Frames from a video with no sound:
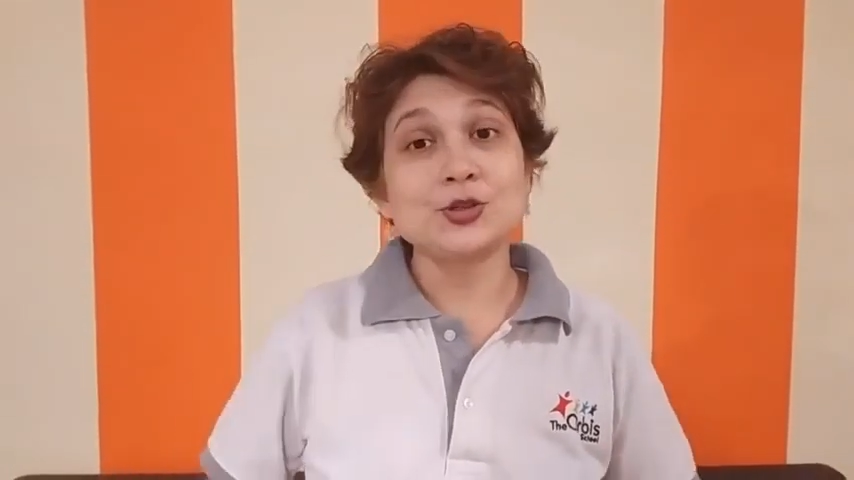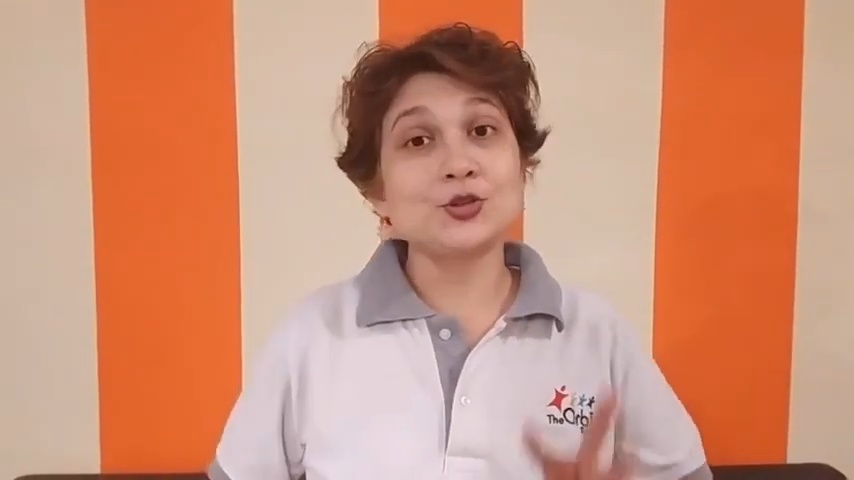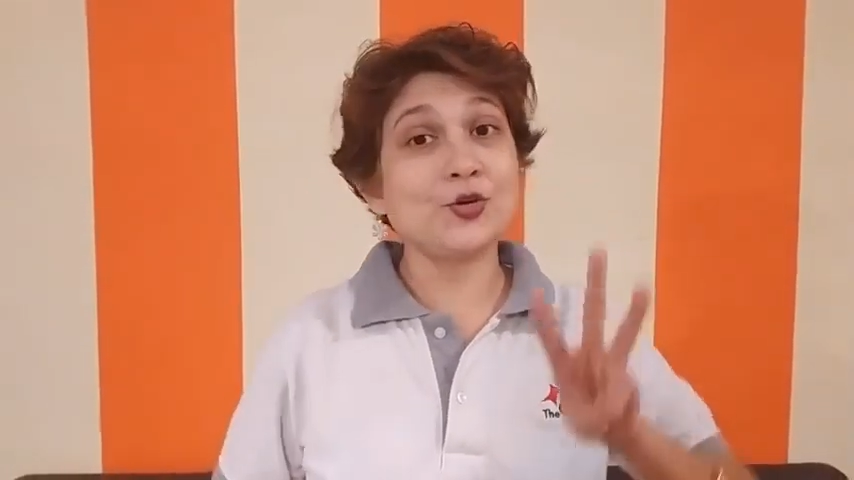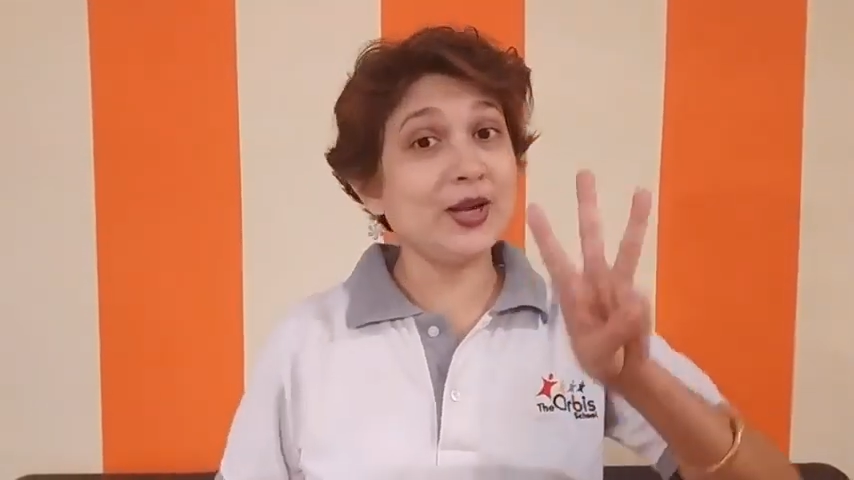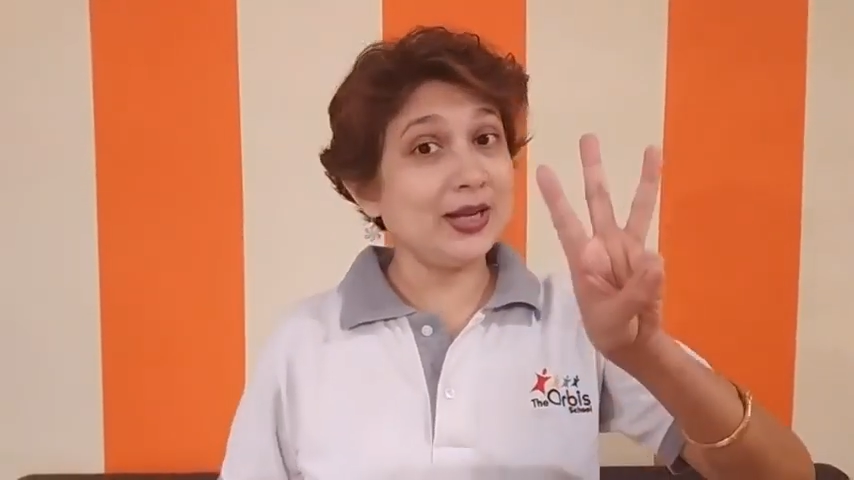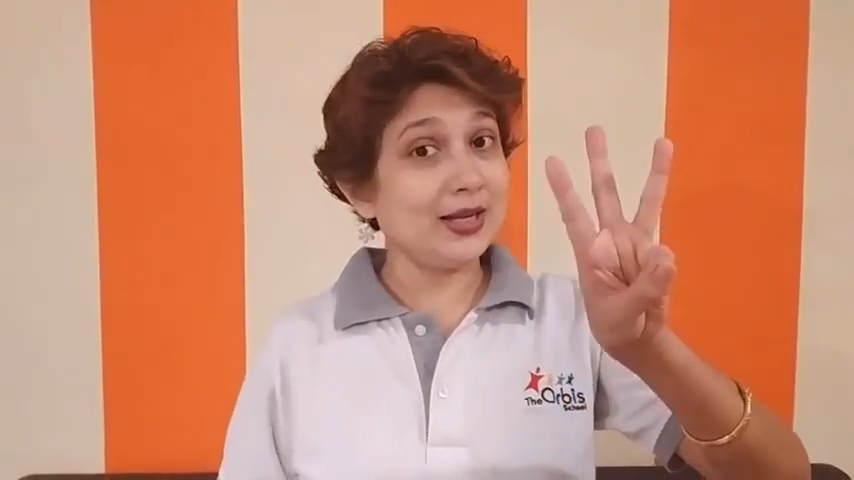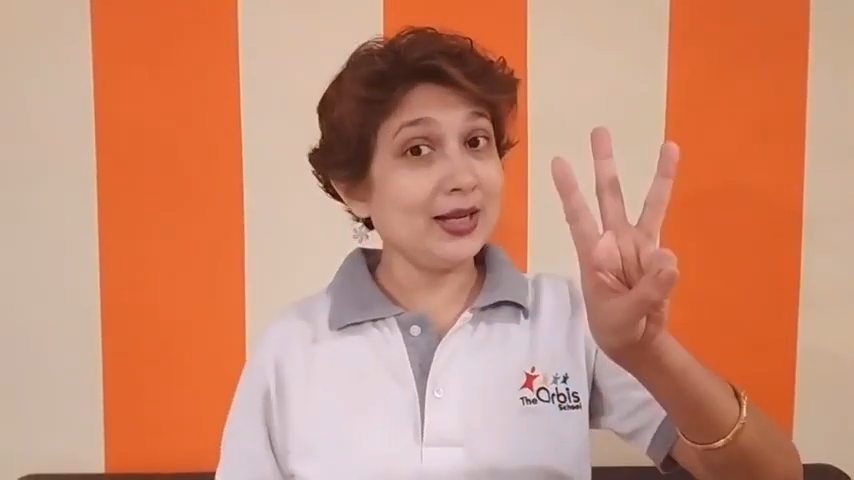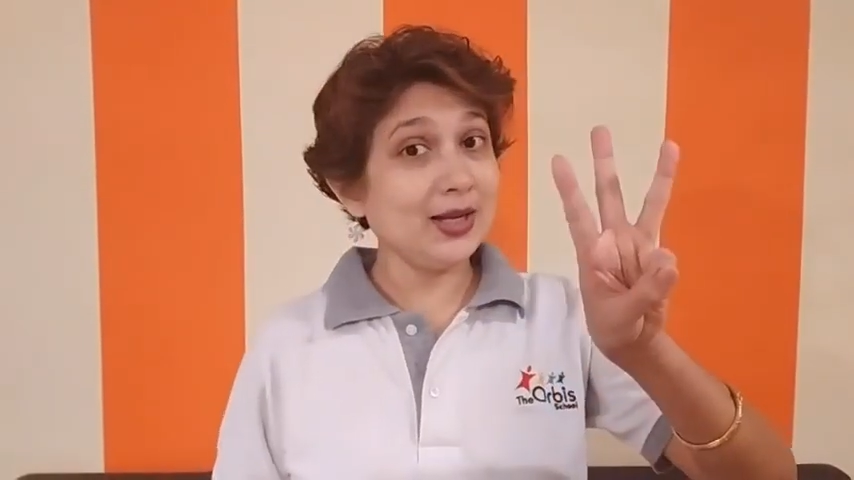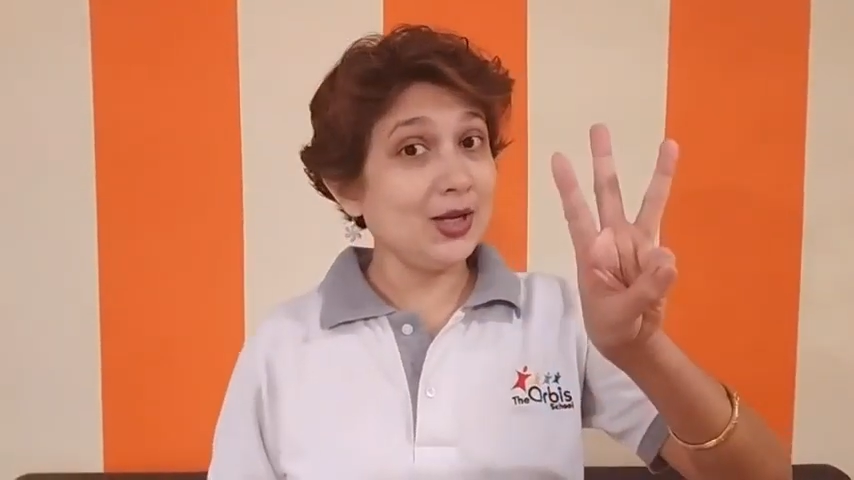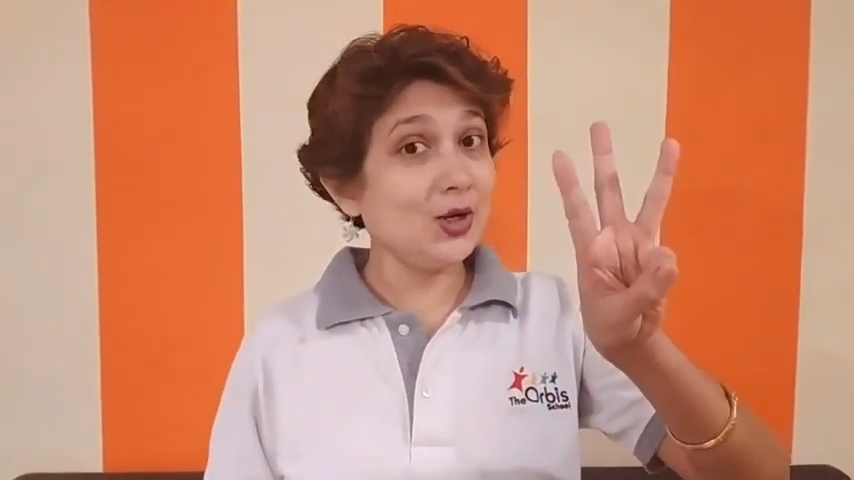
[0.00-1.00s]

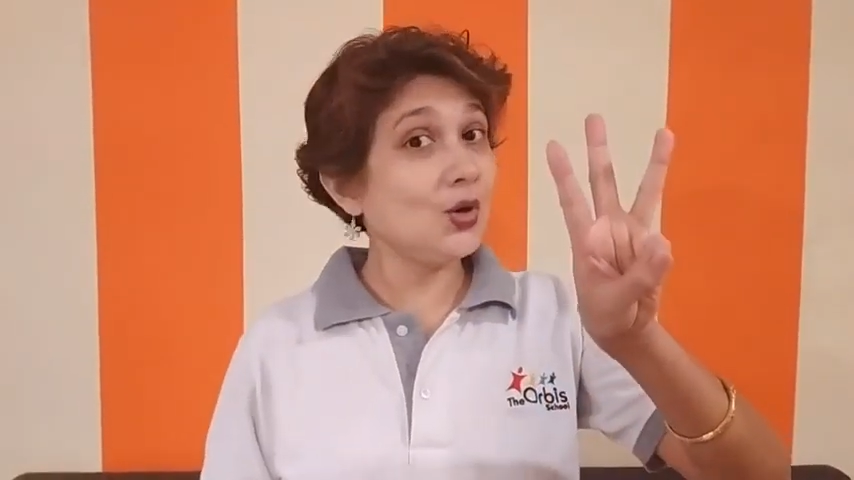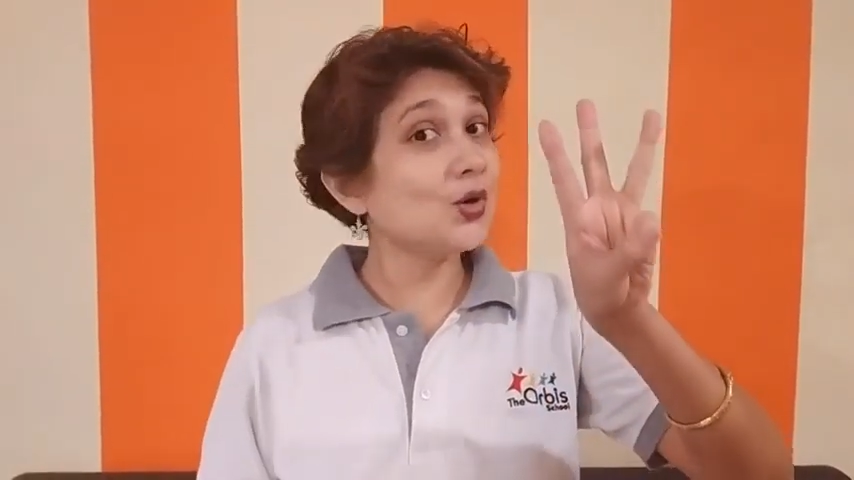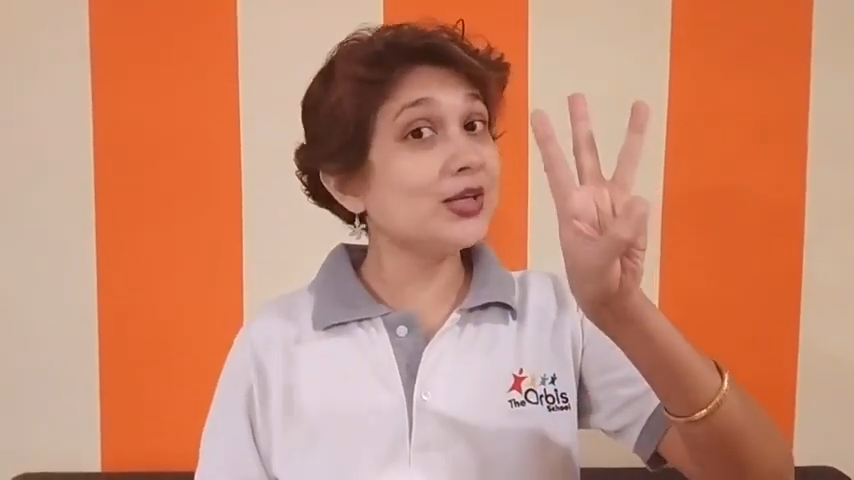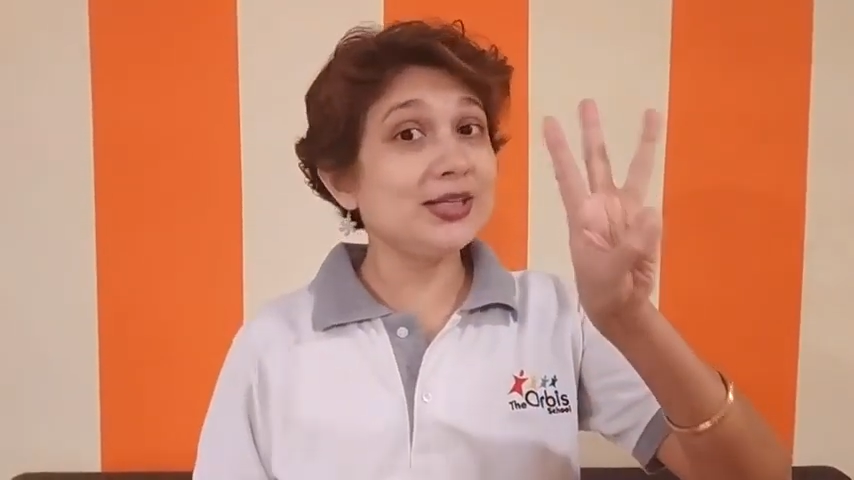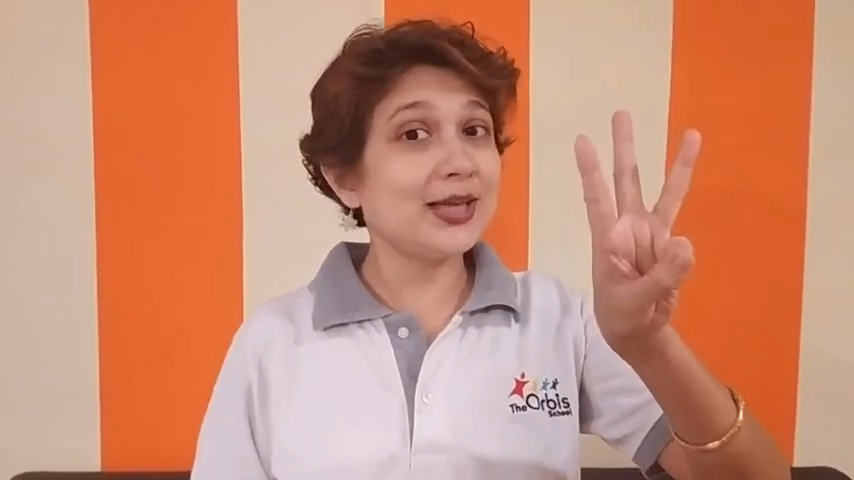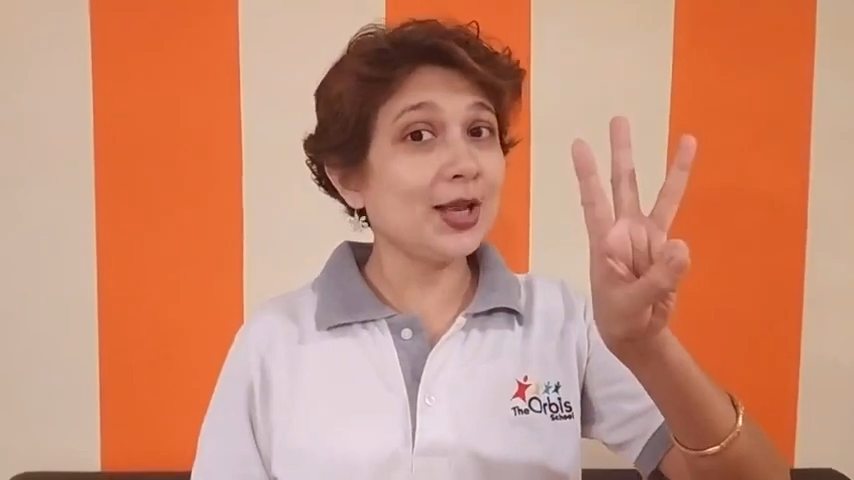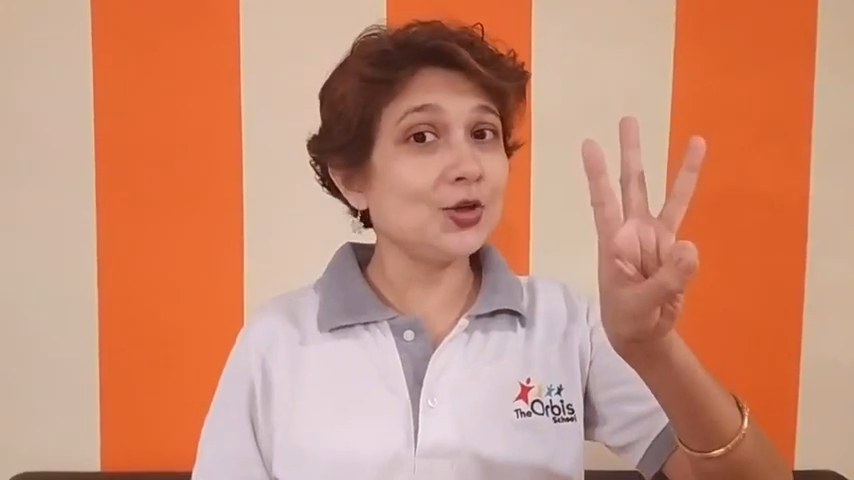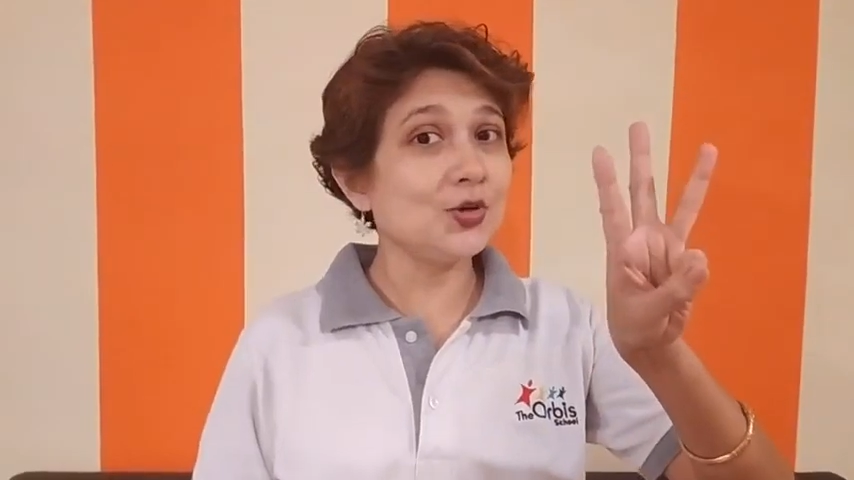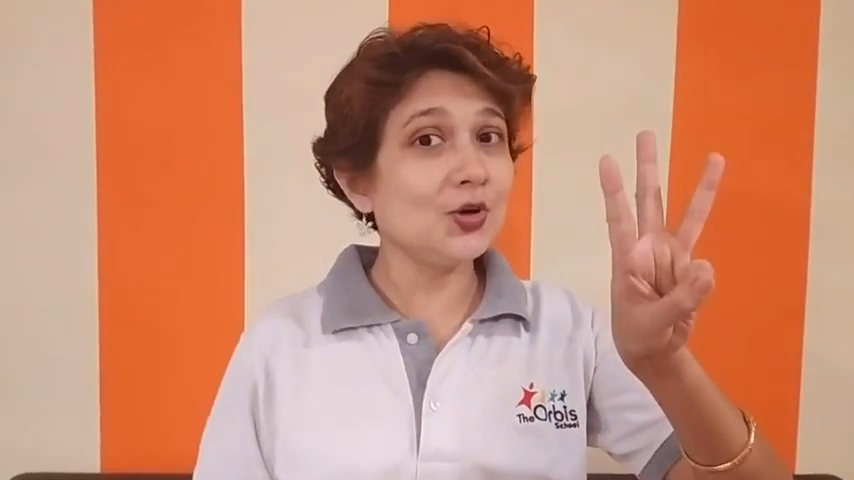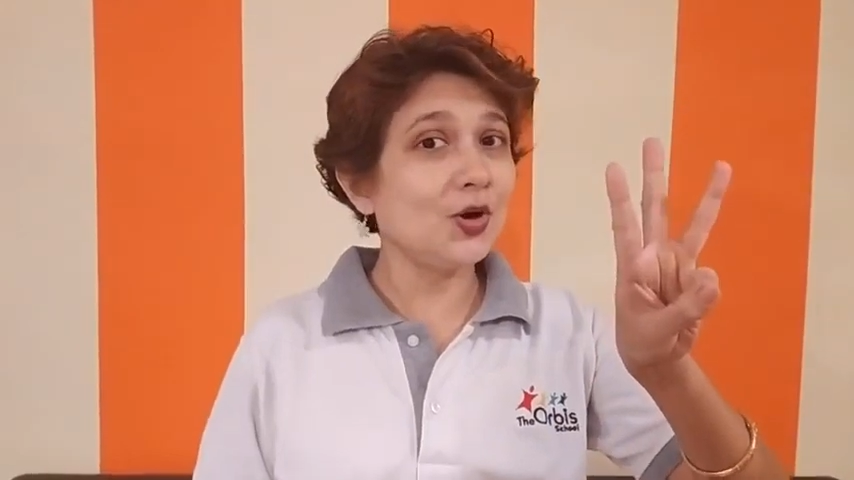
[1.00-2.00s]
three look
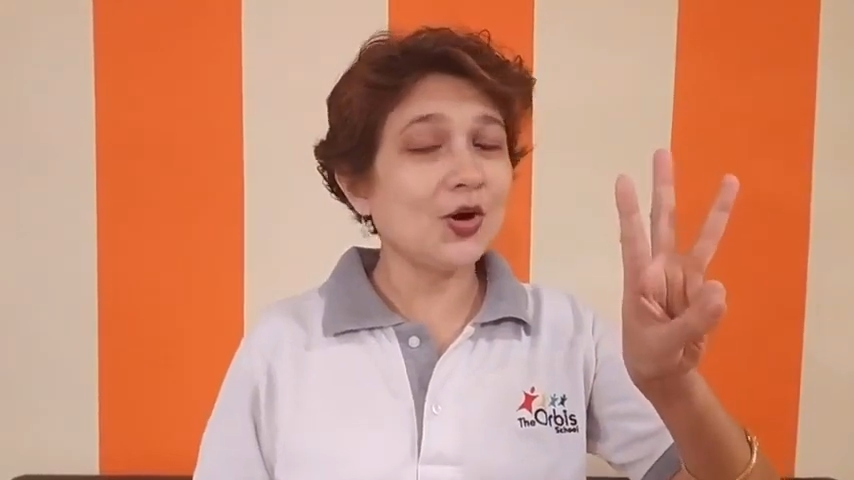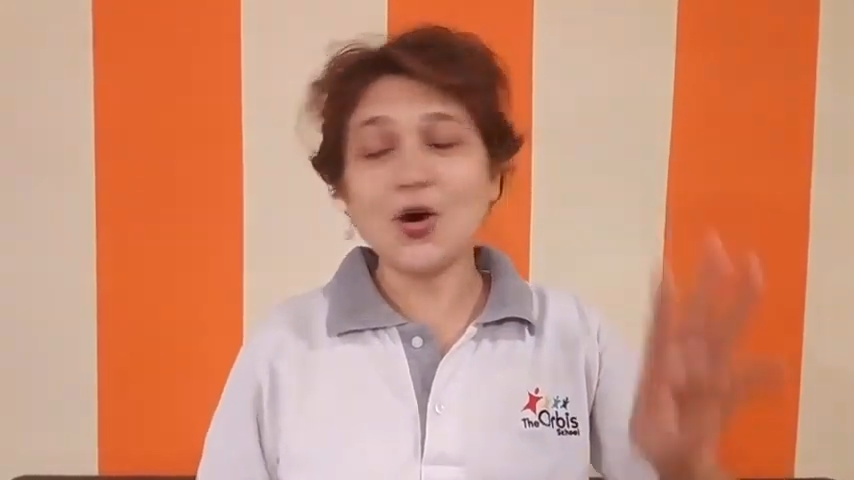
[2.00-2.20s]
yellow